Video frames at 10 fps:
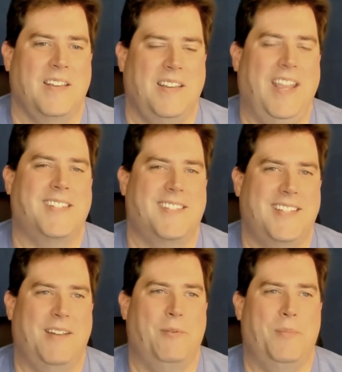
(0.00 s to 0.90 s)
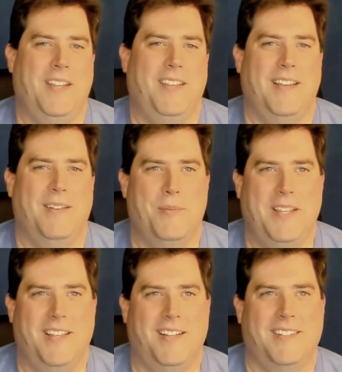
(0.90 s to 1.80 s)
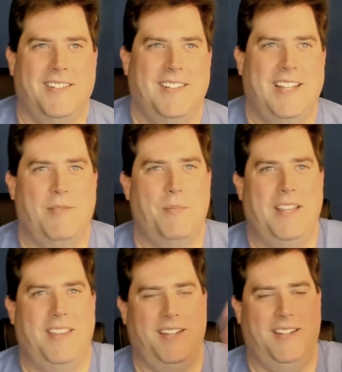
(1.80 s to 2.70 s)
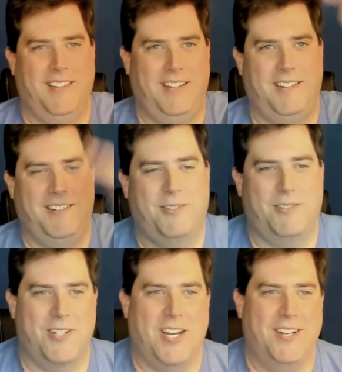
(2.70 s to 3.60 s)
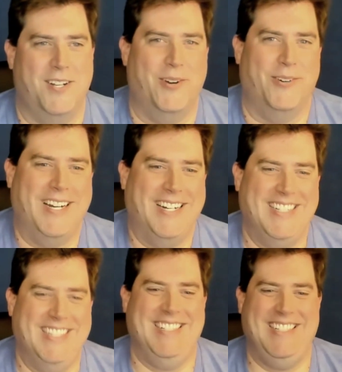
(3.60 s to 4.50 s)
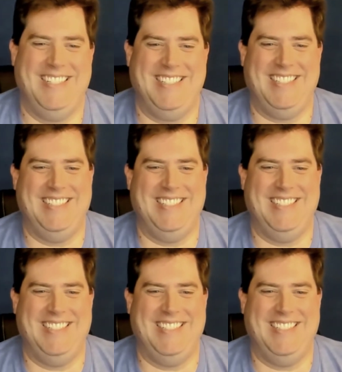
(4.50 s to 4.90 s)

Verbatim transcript: Yes, that will be the crescendo, right? Yep.